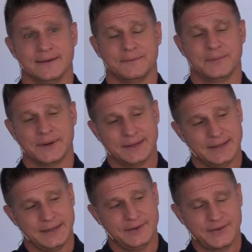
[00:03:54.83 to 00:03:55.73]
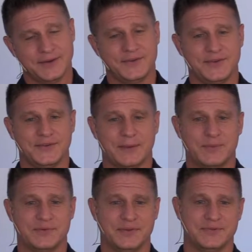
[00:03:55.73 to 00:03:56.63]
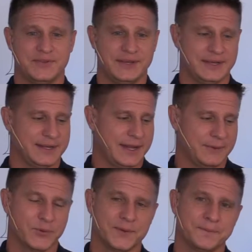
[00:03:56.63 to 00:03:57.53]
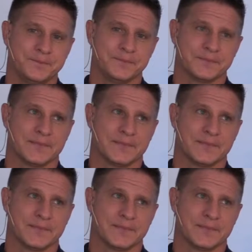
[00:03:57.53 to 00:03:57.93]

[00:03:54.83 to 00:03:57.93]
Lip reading: But in Genesis chapter 15, Abram,